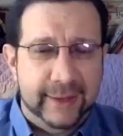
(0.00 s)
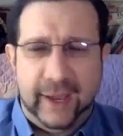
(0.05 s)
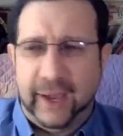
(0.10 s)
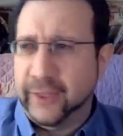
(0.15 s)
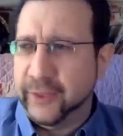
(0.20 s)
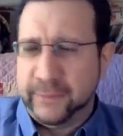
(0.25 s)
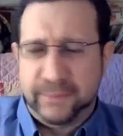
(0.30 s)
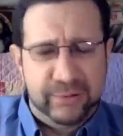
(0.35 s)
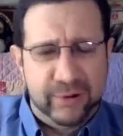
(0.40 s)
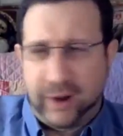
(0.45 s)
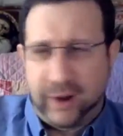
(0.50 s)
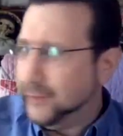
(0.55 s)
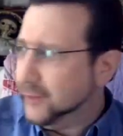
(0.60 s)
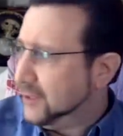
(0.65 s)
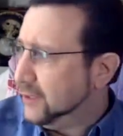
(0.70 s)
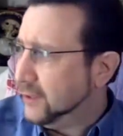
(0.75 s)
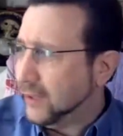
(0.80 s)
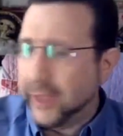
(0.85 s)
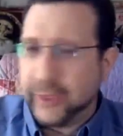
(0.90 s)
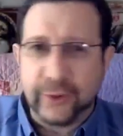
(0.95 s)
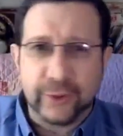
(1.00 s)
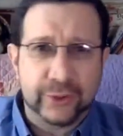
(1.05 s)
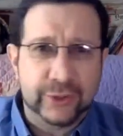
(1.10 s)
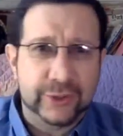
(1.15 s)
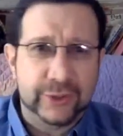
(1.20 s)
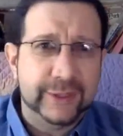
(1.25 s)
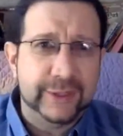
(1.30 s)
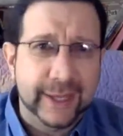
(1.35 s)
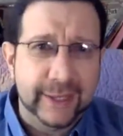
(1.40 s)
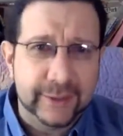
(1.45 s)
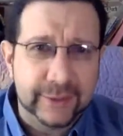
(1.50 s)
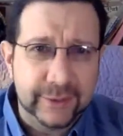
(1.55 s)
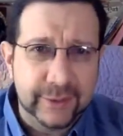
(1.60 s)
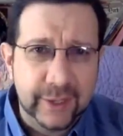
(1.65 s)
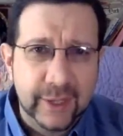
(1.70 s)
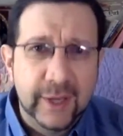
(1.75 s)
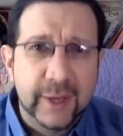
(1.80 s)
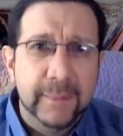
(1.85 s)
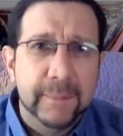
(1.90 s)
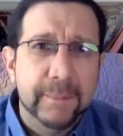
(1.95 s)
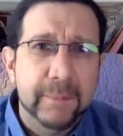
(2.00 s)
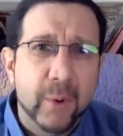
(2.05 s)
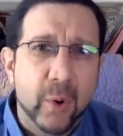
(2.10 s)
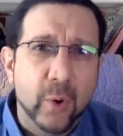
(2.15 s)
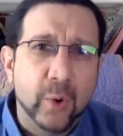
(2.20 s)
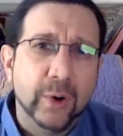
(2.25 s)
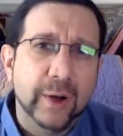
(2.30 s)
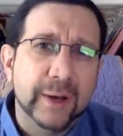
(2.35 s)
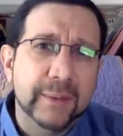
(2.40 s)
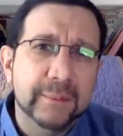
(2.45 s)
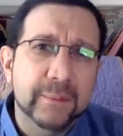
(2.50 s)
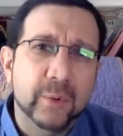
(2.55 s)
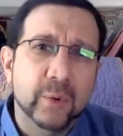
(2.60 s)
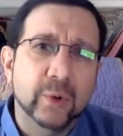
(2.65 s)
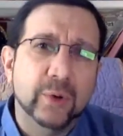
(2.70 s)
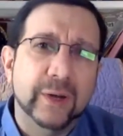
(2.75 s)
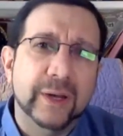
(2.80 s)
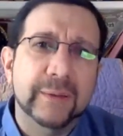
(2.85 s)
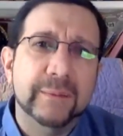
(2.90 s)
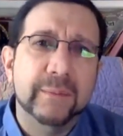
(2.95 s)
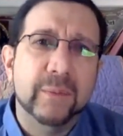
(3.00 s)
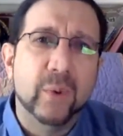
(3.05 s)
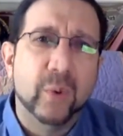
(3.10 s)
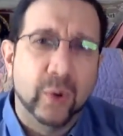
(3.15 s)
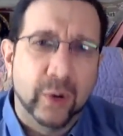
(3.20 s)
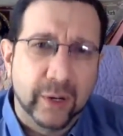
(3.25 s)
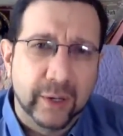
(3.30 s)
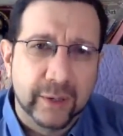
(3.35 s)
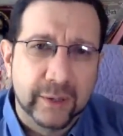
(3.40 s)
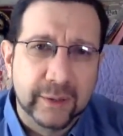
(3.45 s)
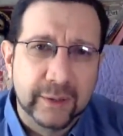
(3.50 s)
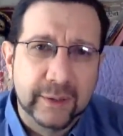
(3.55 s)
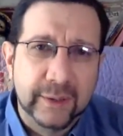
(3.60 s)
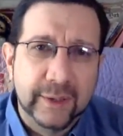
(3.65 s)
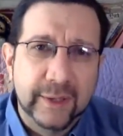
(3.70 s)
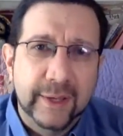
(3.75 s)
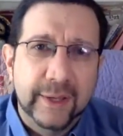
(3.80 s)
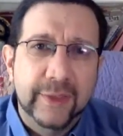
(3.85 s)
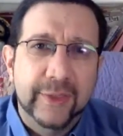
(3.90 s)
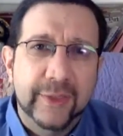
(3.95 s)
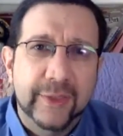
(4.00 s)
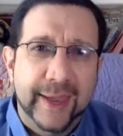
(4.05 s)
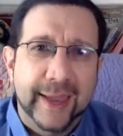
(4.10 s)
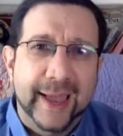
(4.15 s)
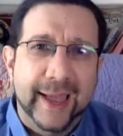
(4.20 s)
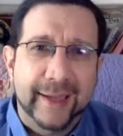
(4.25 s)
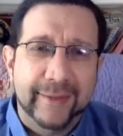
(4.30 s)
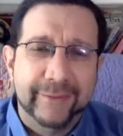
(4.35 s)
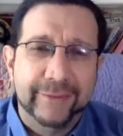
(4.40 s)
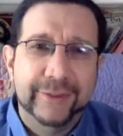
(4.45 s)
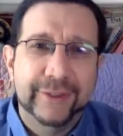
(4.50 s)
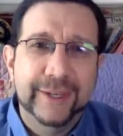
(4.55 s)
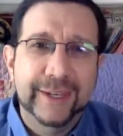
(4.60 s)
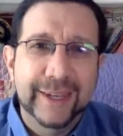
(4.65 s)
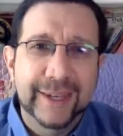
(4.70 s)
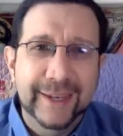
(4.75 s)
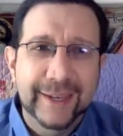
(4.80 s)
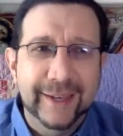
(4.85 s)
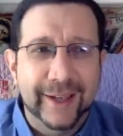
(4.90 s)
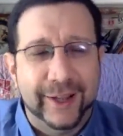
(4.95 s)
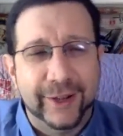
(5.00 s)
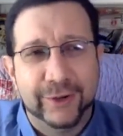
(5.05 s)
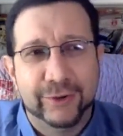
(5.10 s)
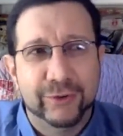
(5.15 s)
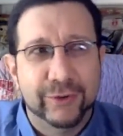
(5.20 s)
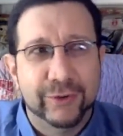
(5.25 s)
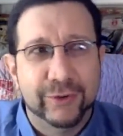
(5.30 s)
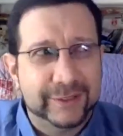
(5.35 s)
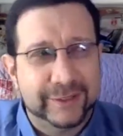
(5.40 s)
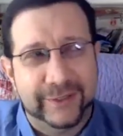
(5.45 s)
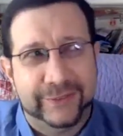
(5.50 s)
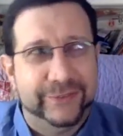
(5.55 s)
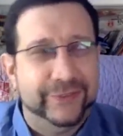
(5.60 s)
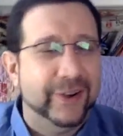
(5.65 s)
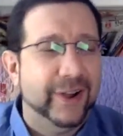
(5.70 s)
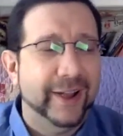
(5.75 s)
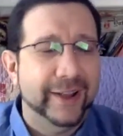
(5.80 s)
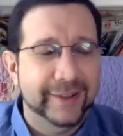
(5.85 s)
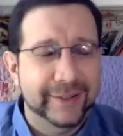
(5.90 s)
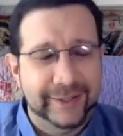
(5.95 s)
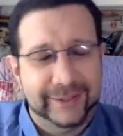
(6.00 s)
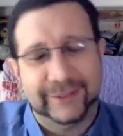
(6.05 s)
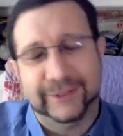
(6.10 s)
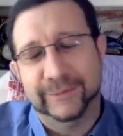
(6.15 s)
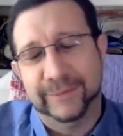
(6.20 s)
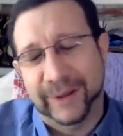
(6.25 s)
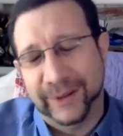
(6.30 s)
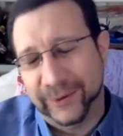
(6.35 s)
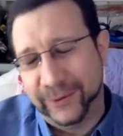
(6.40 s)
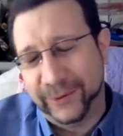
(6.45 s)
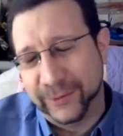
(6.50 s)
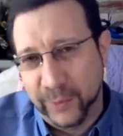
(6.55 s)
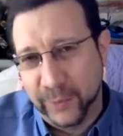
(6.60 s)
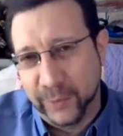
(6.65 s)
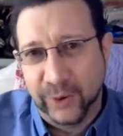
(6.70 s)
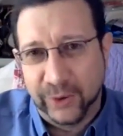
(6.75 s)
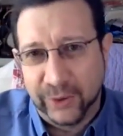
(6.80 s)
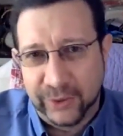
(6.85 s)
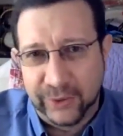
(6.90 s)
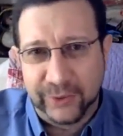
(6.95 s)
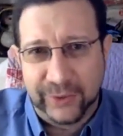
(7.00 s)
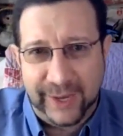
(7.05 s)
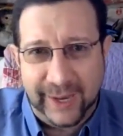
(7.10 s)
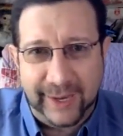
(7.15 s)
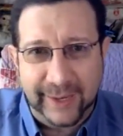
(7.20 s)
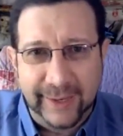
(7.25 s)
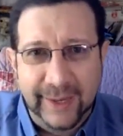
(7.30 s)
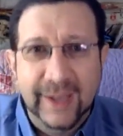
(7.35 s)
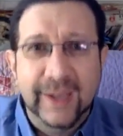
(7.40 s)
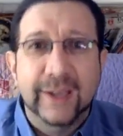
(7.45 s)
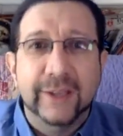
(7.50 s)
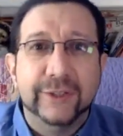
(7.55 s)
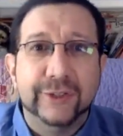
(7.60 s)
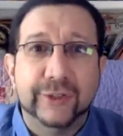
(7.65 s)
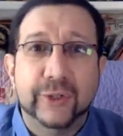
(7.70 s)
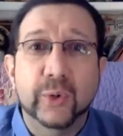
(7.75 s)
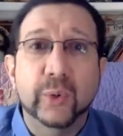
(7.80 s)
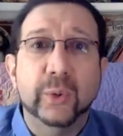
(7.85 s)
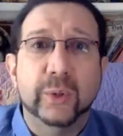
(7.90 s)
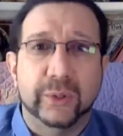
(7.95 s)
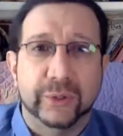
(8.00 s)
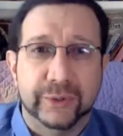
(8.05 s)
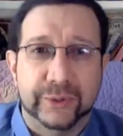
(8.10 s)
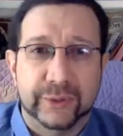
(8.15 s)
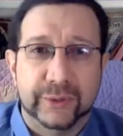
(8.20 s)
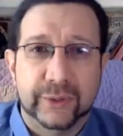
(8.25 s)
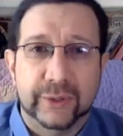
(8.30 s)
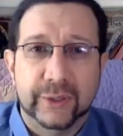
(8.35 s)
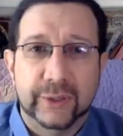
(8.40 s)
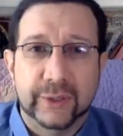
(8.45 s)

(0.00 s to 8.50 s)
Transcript: other provinces, other states, more and more and more, they have de-aggressified, as in my own word, okay, schools.